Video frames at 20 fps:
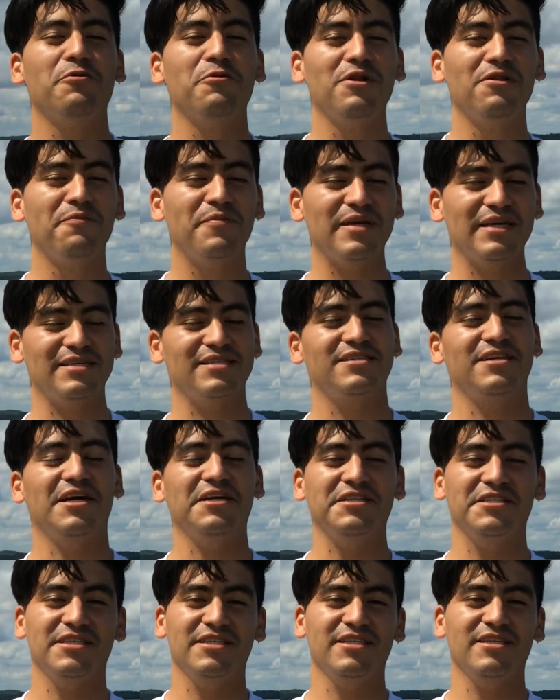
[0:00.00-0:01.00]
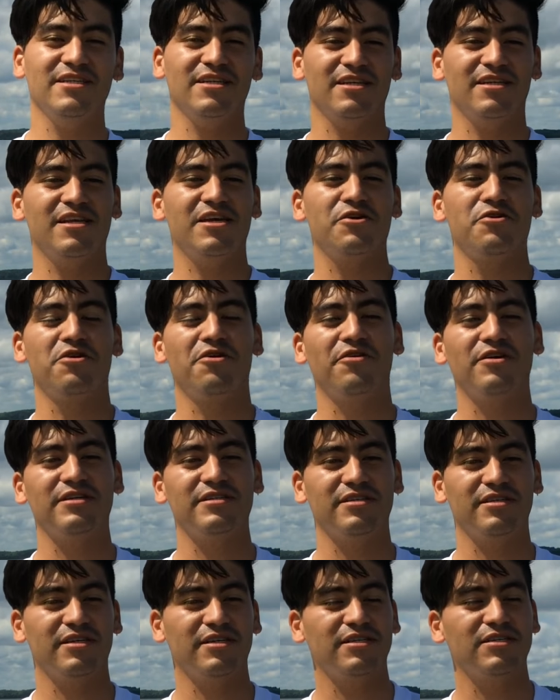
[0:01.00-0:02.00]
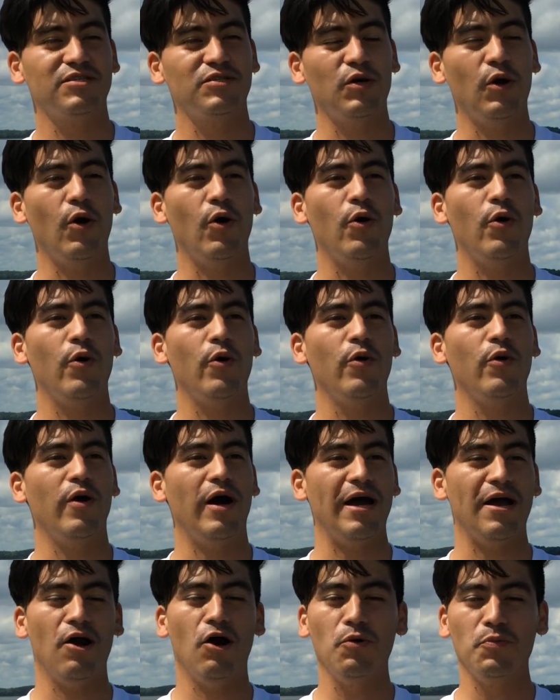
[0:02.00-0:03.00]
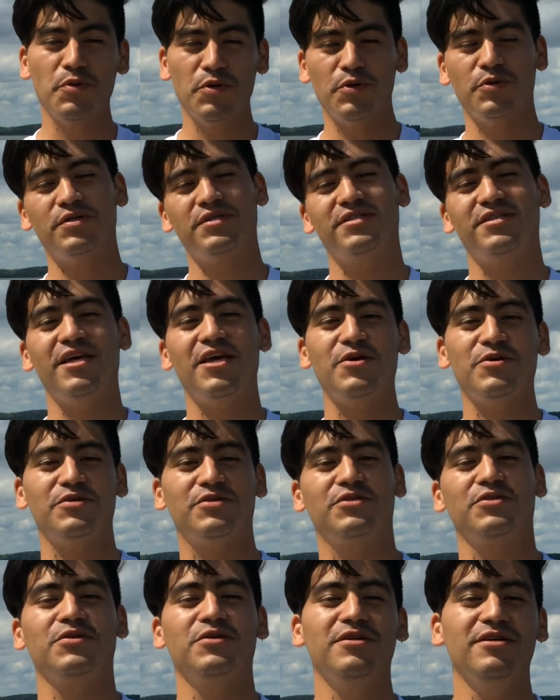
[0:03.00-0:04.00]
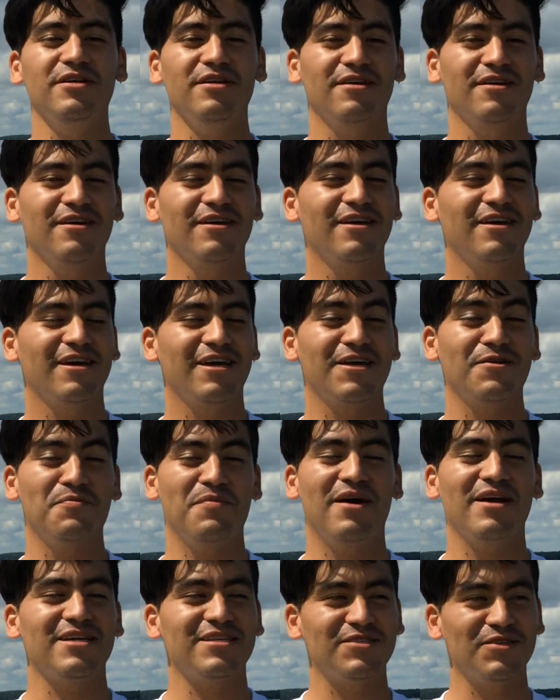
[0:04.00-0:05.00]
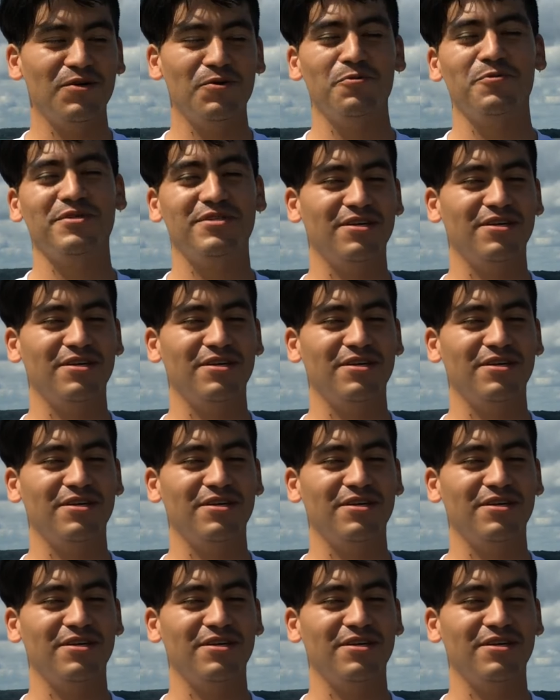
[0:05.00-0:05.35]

I will be starting the university. So I hope you see you soon in Madison,